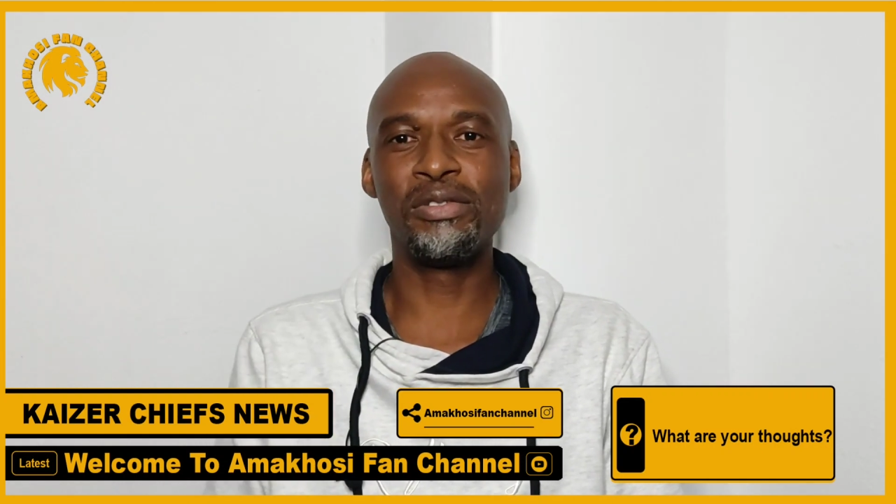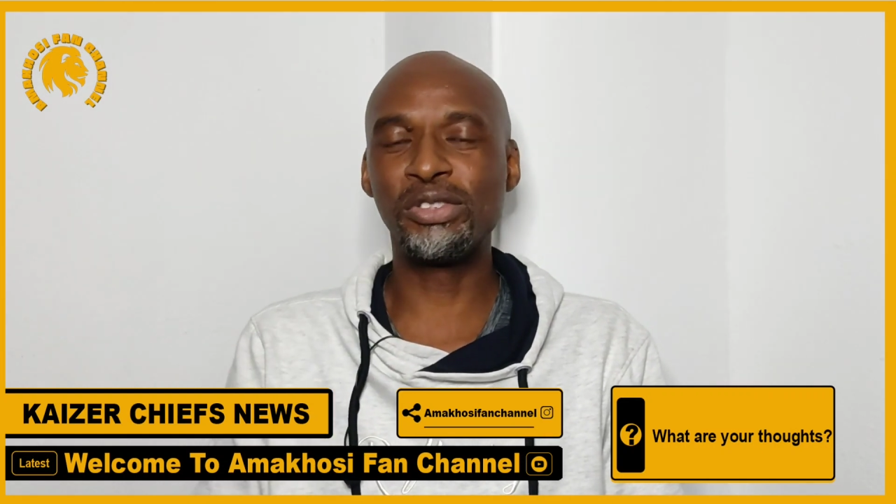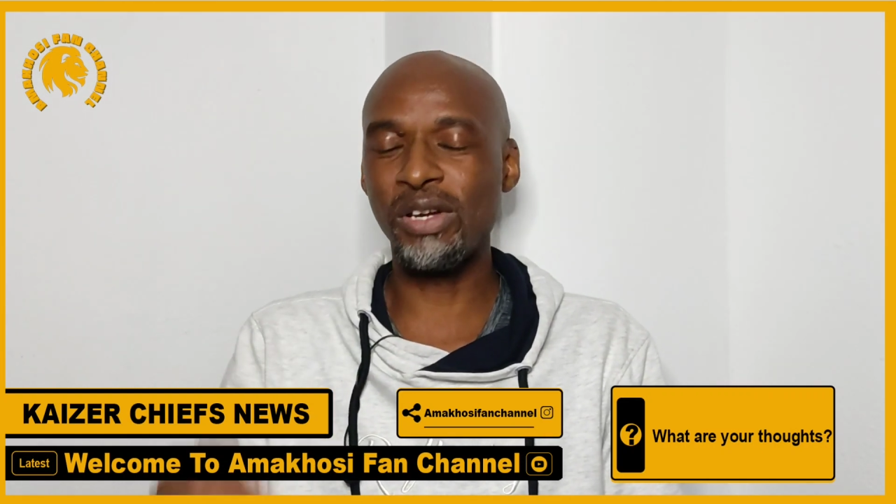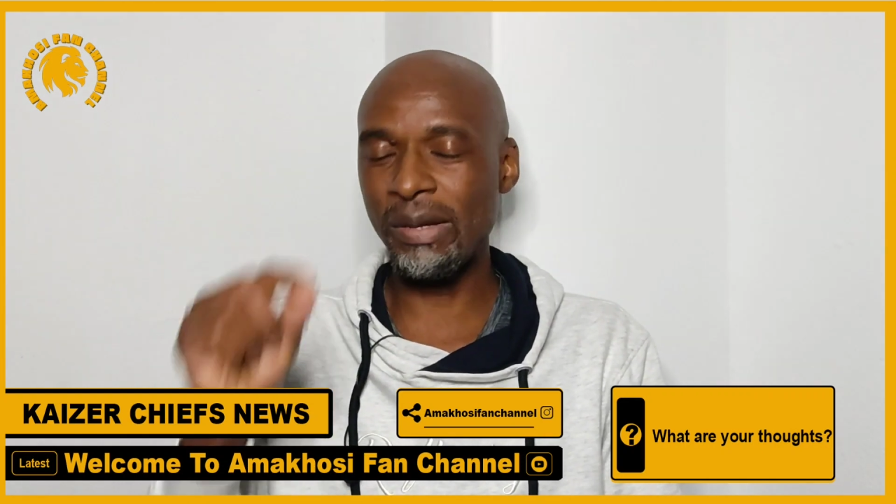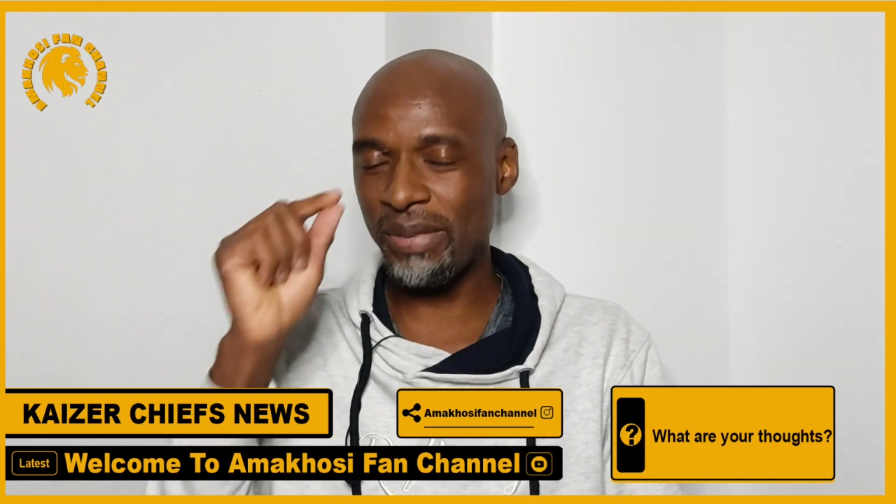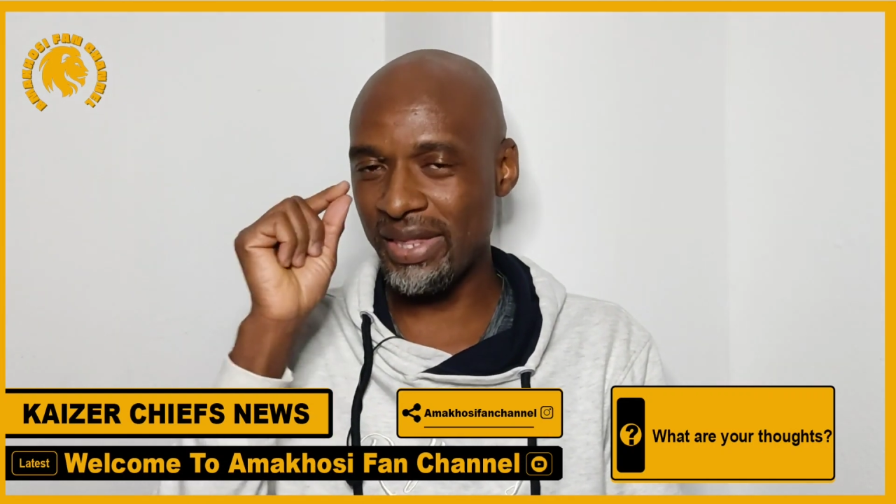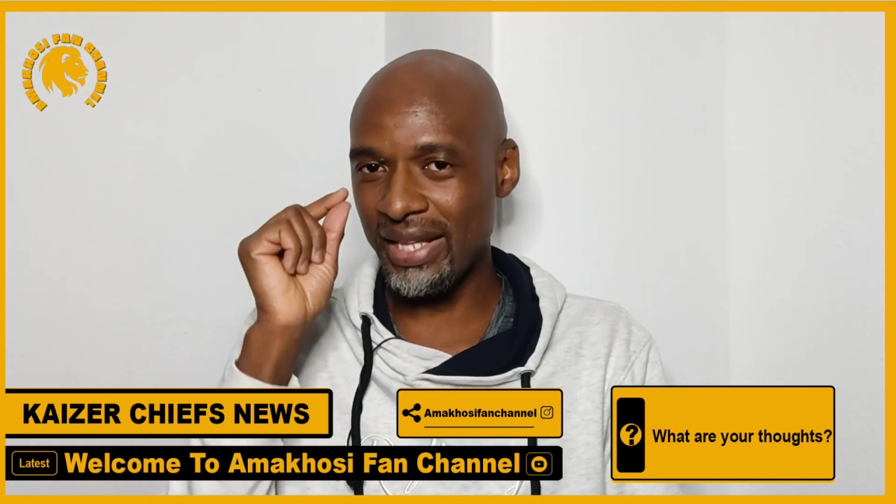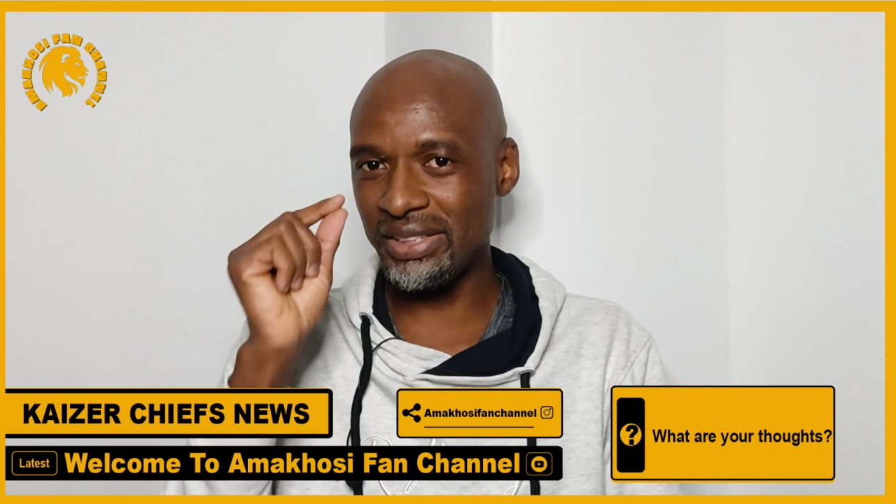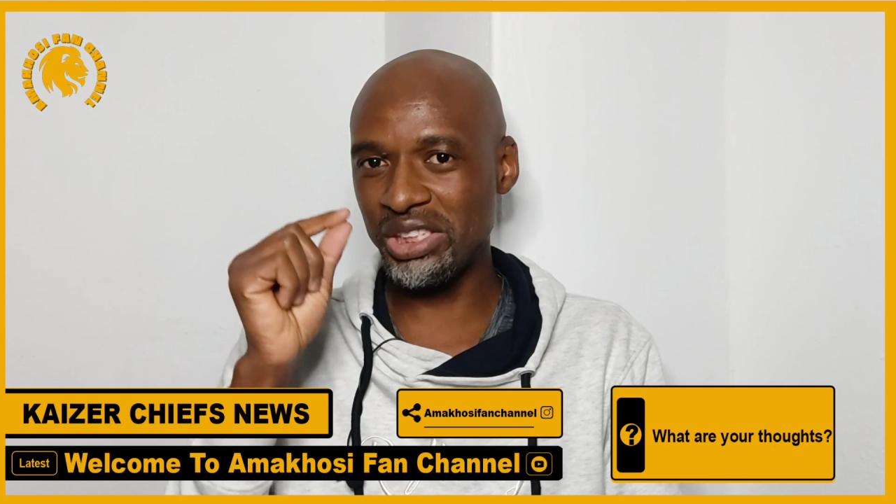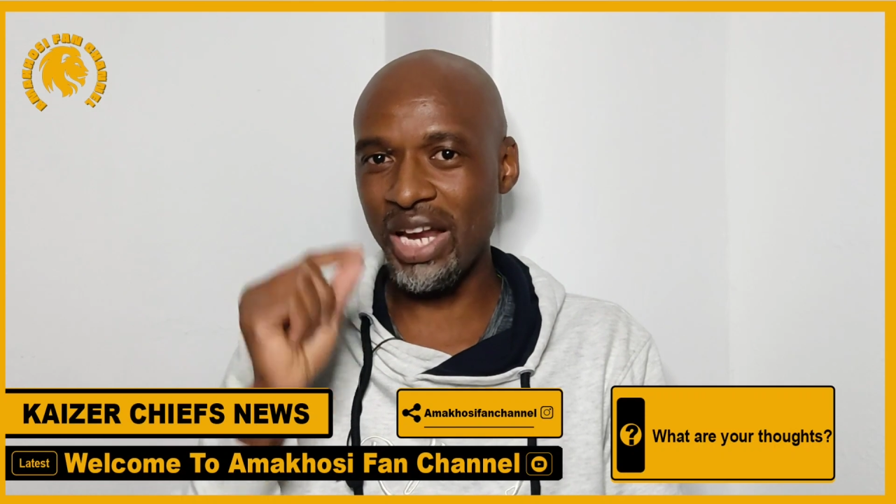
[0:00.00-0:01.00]
Who's going to be
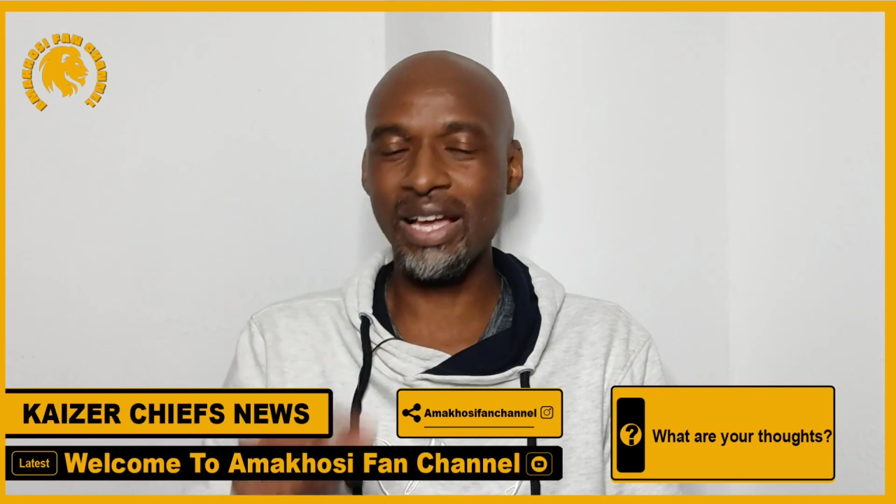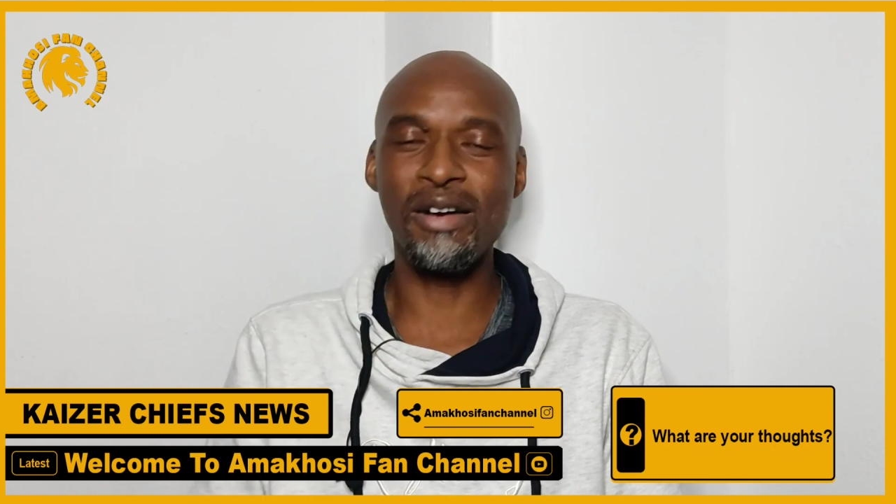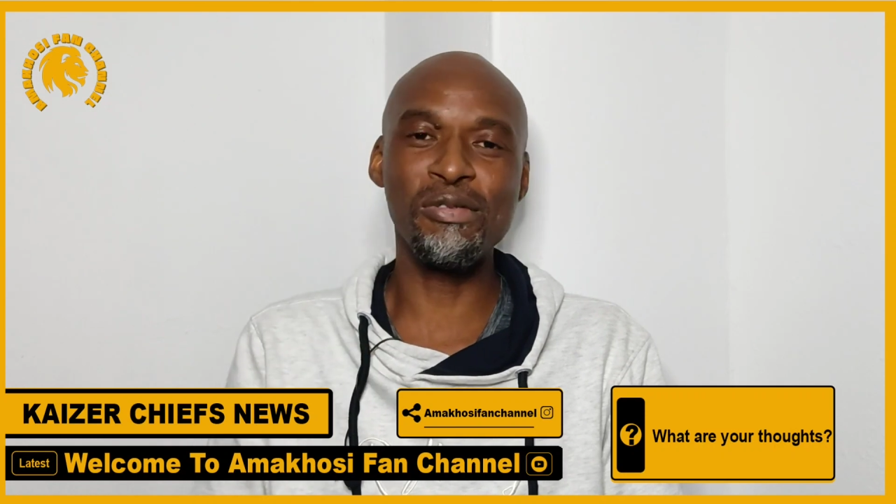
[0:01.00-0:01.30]
that striker?